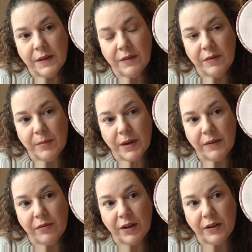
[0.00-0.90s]
for my
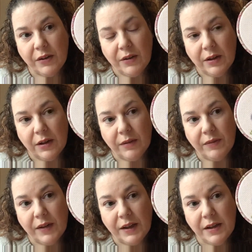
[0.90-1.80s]
friend who loves
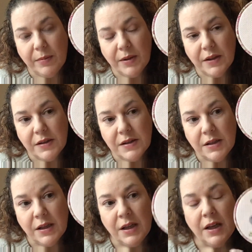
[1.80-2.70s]
ladybirds.
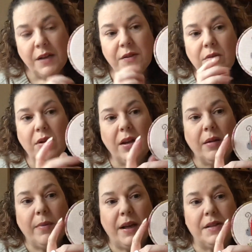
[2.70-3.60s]
And talking
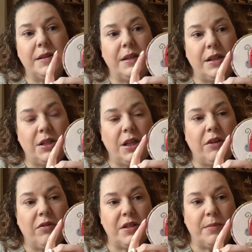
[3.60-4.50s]
about stitchy
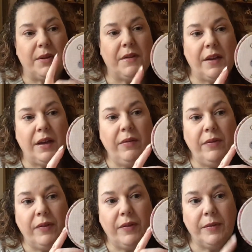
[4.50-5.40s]
Christmas gifts,